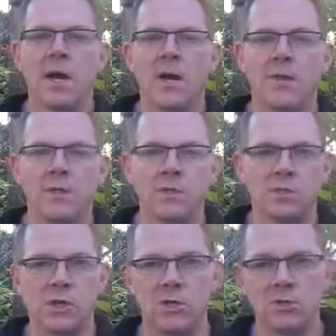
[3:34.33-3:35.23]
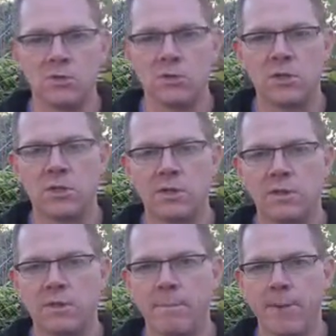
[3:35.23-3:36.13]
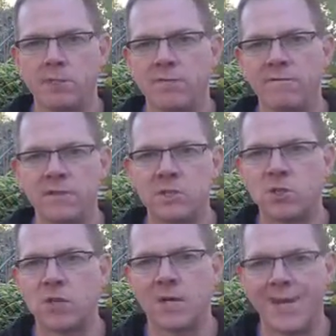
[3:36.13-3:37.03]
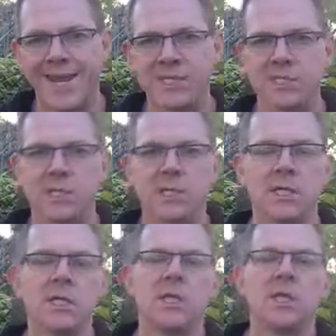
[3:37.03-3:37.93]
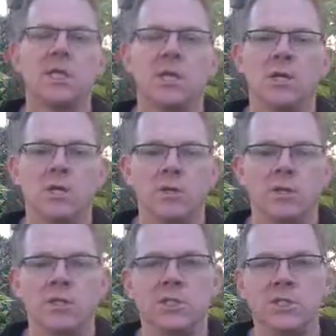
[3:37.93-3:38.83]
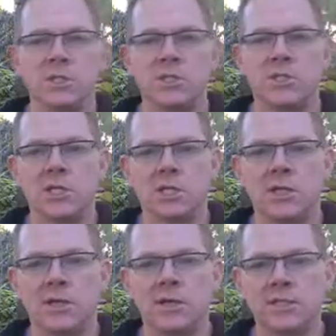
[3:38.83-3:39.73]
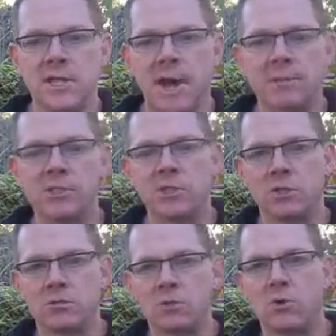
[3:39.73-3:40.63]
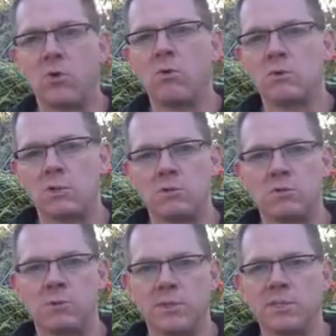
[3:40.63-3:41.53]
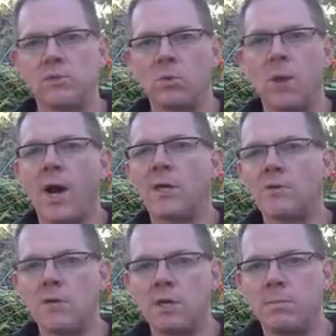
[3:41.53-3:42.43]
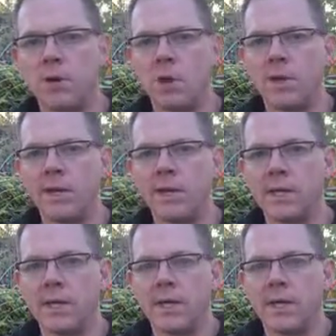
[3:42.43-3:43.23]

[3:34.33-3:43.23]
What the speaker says: And then there's also the mental physical connection, you know, and just in establishing those goals and those reasons why you keep going,